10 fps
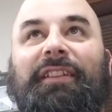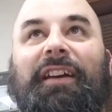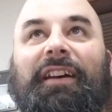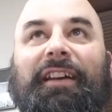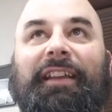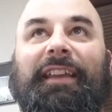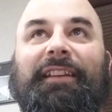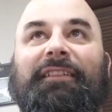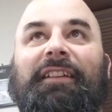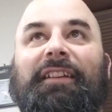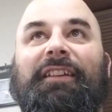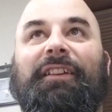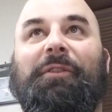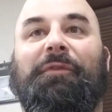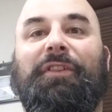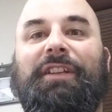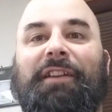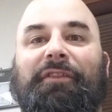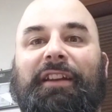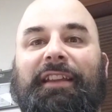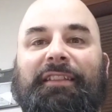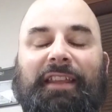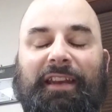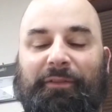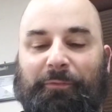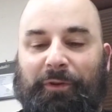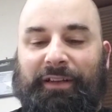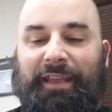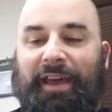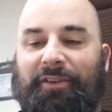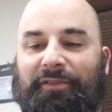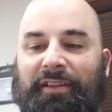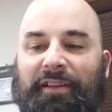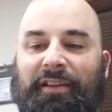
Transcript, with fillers: Uh, again, good for Geoffrity that it worked out.